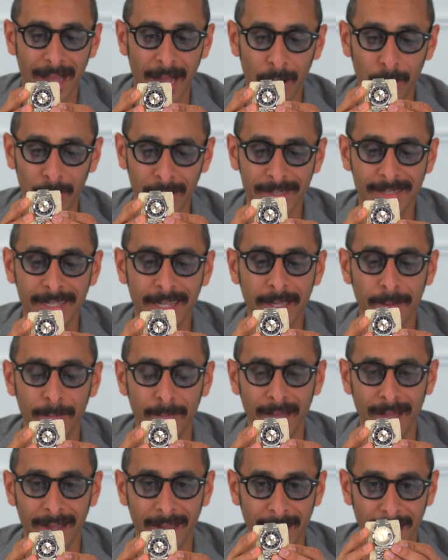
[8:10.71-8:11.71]
I want to take it
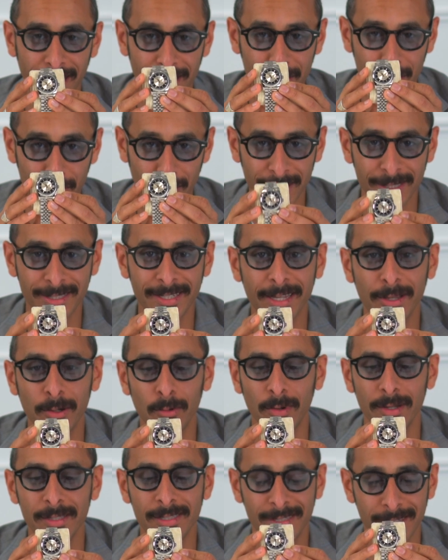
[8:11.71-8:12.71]
back. I tried to take it
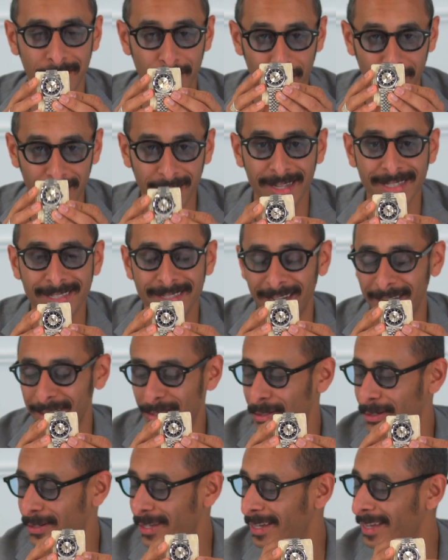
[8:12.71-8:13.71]
once. He realized that I
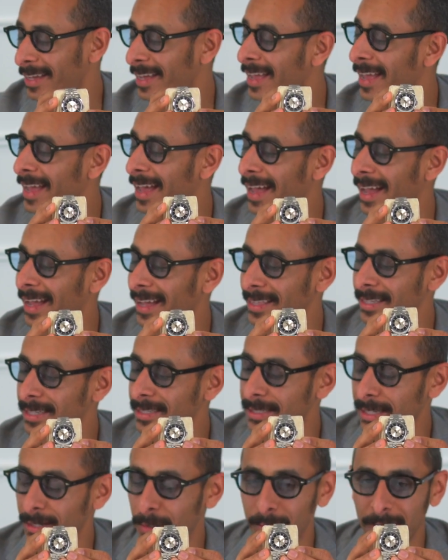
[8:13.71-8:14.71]
took it, and
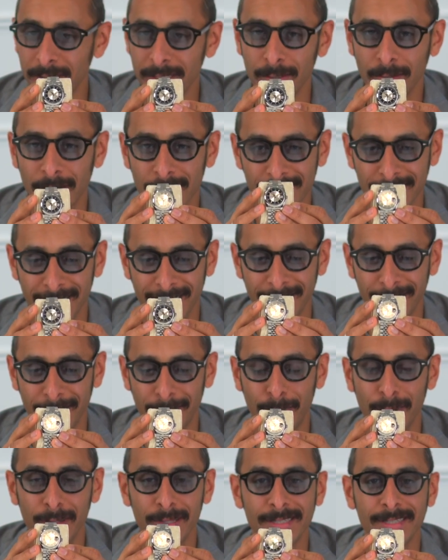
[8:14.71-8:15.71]
he's like, where's the watch?
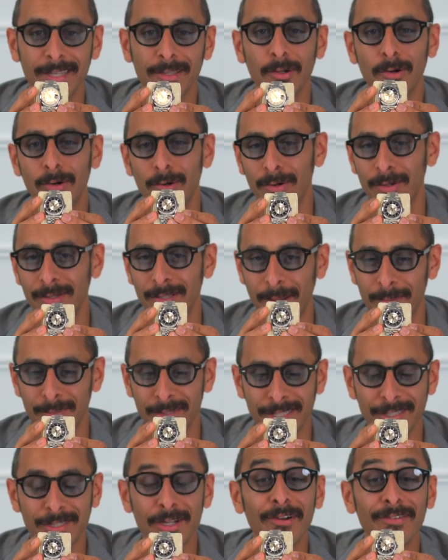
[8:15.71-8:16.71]
I said, oh,
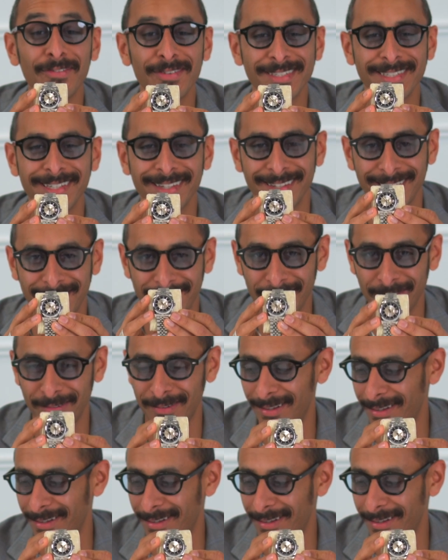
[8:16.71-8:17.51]
I'm just servicing it.